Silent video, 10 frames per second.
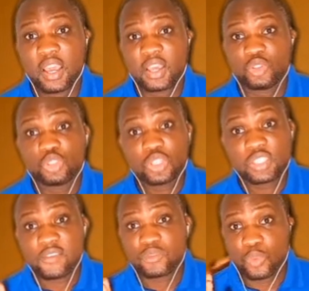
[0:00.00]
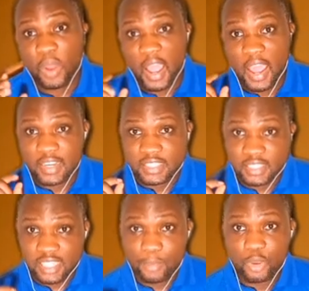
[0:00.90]
you just have to add a
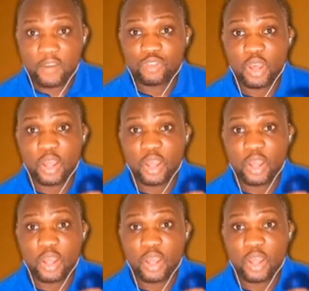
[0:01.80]
sharp, you have